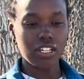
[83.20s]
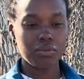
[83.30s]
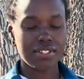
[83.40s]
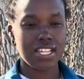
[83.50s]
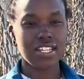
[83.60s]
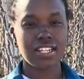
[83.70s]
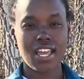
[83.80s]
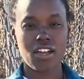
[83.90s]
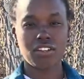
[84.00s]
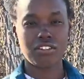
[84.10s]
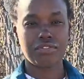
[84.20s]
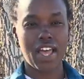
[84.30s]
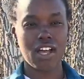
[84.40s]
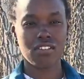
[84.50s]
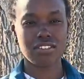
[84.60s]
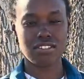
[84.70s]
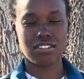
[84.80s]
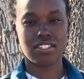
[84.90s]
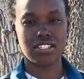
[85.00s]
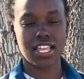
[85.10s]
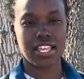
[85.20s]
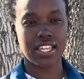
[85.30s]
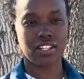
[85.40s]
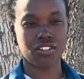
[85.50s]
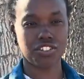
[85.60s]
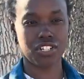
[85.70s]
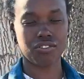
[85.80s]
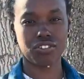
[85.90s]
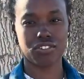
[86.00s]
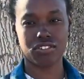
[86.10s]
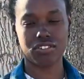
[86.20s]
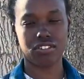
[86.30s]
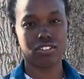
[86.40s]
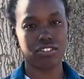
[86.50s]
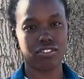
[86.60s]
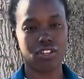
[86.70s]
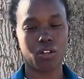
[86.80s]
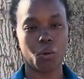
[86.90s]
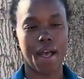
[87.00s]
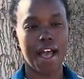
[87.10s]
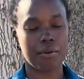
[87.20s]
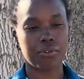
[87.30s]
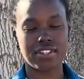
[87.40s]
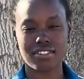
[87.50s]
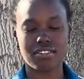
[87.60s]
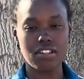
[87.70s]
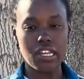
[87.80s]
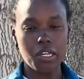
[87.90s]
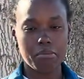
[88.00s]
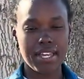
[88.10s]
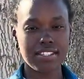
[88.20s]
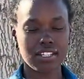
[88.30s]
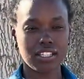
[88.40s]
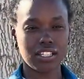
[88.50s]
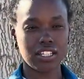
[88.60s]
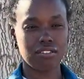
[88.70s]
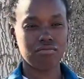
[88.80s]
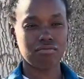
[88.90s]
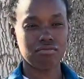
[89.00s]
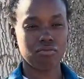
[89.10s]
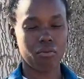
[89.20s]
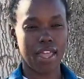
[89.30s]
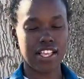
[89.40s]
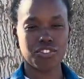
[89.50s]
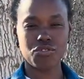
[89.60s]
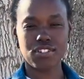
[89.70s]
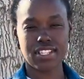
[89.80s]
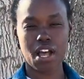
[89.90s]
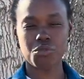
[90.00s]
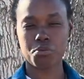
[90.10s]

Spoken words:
was in and out of houses and shelters. So I was basically, as soon as I was